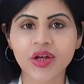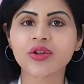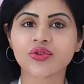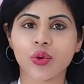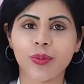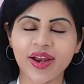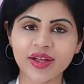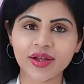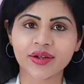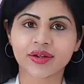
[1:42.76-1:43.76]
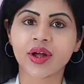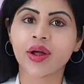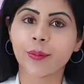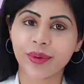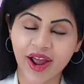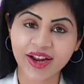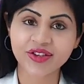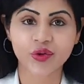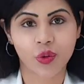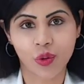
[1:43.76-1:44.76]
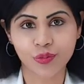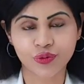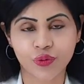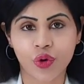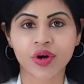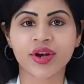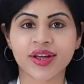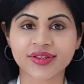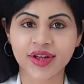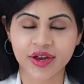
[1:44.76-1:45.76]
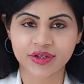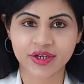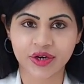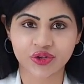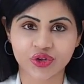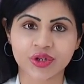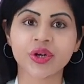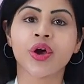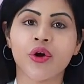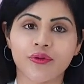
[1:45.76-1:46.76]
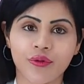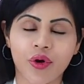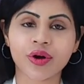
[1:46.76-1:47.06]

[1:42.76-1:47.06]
So many brides opt for laser hair reduction for